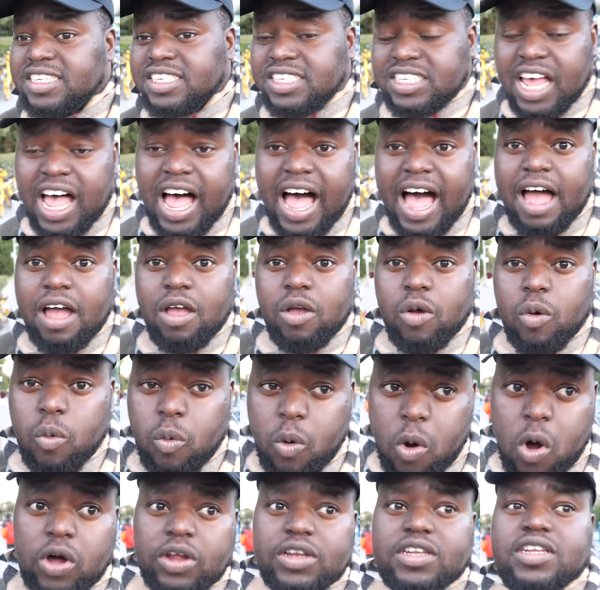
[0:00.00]

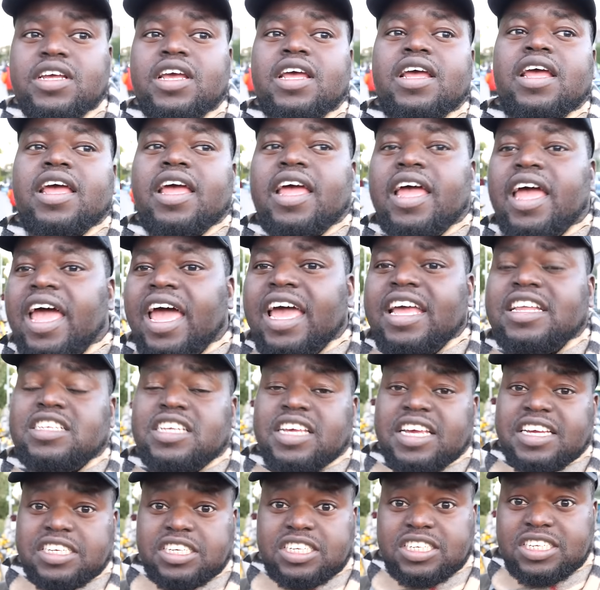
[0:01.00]
Taiwan. It
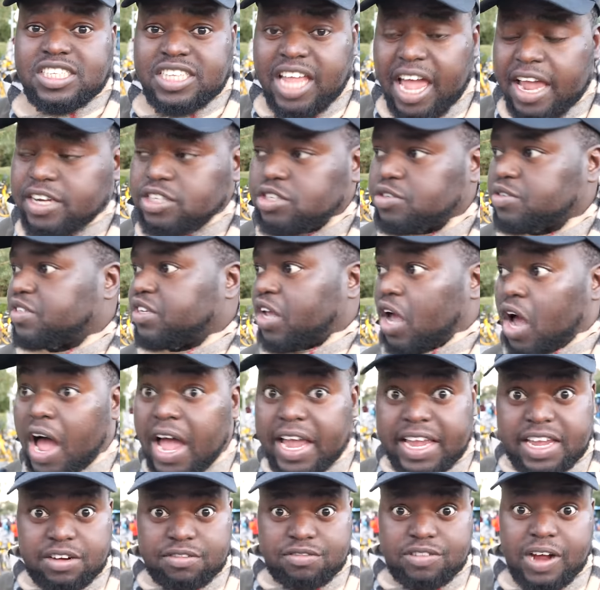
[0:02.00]
is dangerous.
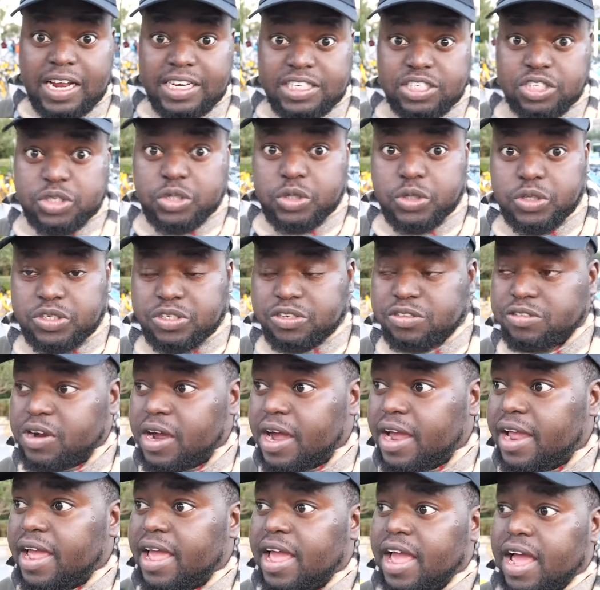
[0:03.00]
I can ride a scooter,
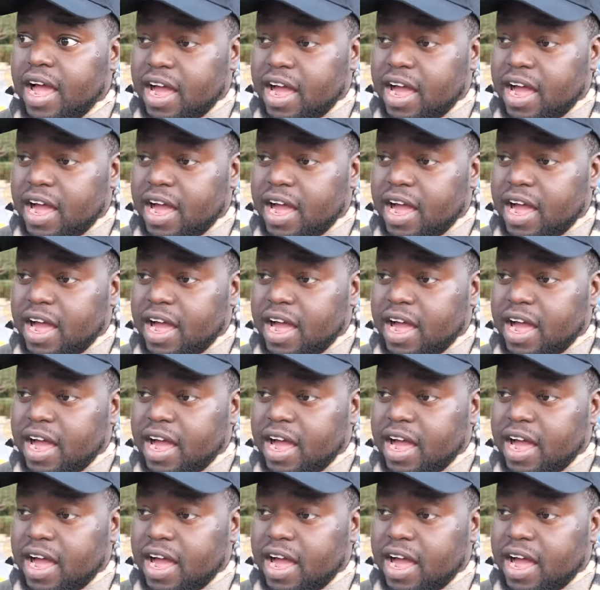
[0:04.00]
right?